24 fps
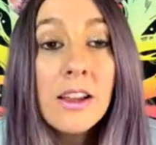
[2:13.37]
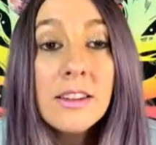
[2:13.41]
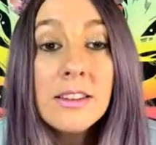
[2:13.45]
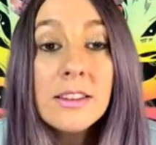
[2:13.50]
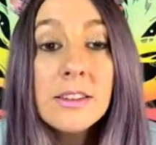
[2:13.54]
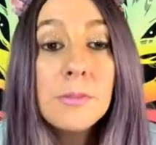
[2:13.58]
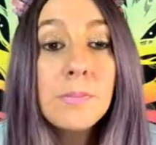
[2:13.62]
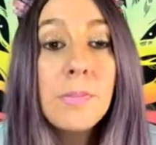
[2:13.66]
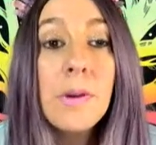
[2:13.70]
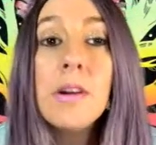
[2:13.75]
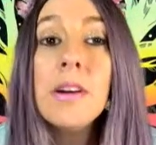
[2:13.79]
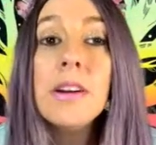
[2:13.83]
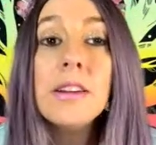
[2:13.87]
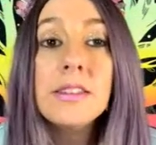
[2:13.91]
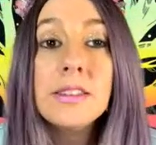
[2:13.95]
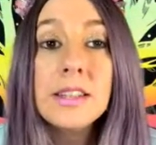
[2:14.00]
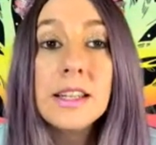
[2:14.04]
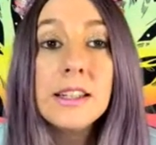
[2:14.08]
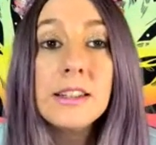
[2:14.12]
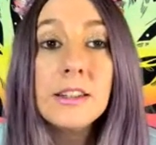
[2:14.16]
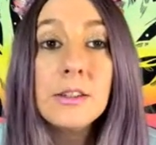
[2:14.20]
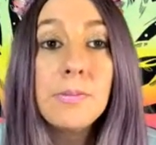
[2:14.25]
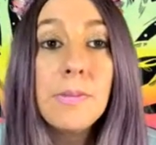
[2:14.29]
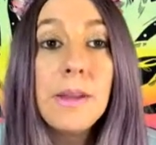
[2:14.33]
Spirit is
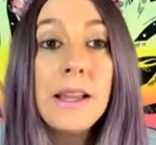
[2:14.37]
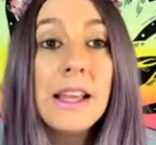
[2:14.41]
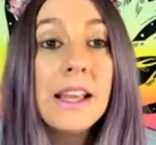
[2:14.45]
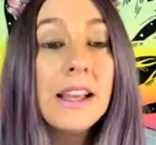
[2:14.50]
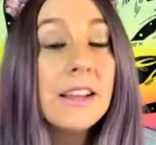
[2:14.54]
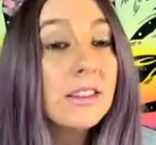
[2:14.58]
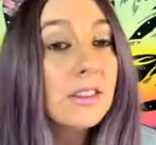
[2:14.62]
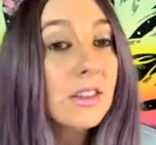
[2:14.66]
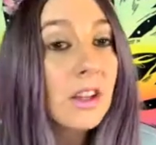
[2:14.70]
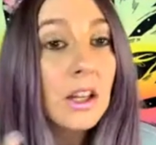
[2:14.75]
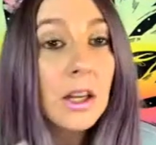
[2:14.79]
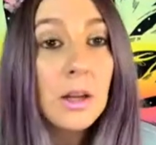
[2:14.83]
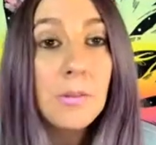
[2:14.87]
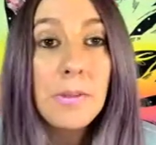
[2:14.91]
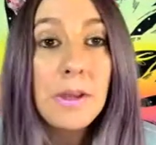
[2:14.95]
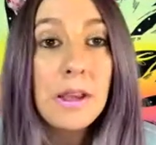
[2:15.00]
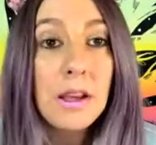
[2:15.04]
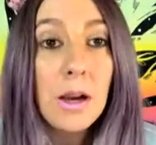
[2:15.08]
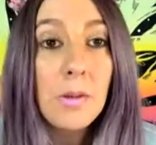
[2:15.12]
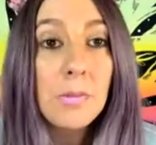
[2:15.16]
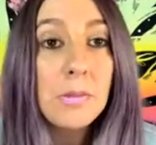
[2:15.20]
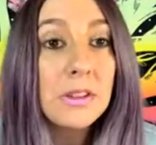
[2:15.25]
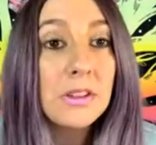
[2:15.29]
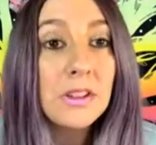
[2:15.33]
saying to me, it's going to be
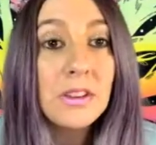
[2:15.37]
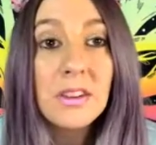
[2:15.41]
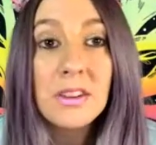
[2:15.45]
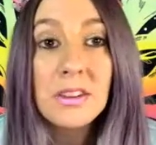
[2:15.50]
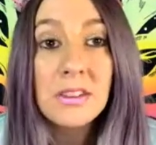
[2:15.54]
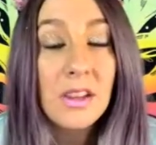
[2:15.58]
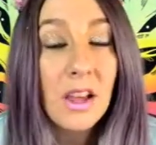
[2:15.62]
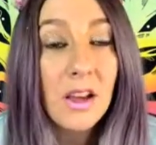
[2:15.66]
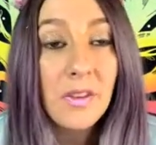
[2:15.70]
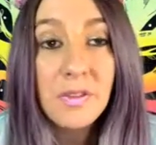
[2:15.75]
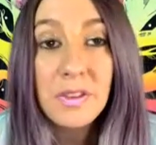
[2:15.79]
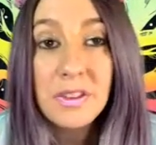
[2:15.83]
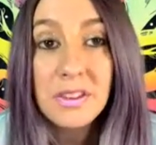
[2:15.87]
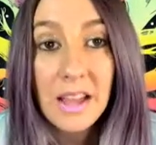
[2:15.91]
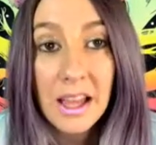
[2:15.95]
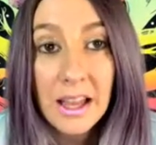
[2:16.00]
coming to the surface